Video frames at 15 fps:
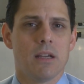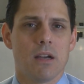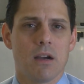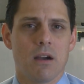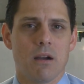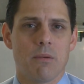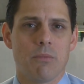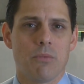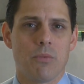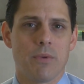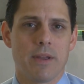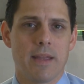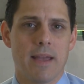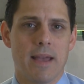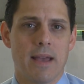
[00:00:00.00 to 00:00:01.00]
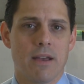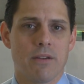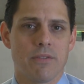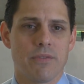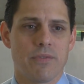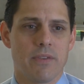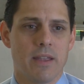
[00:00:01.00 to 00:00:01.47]
Um, we
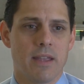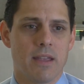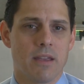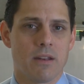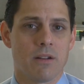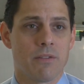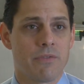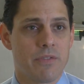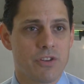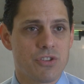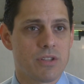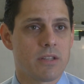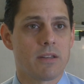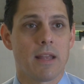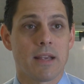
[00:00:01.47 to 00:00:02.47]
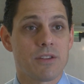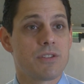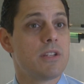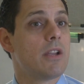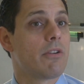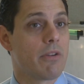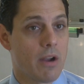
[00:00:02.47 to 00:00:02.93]
have an efficient
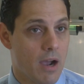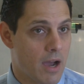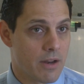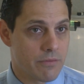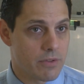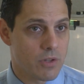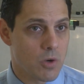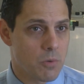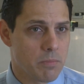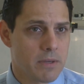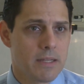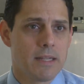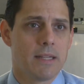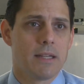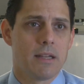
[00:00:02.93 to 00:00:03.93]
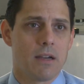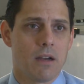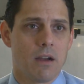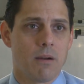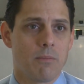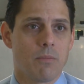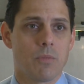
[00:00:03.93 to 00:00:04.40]
exterior envelope,
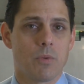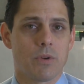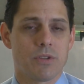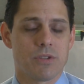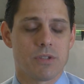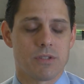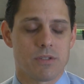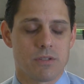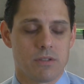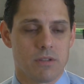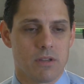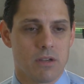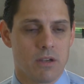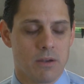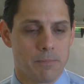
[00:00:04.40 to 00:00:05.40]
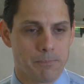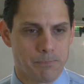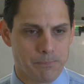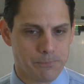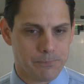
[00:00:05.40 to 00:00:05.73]
um, which is um,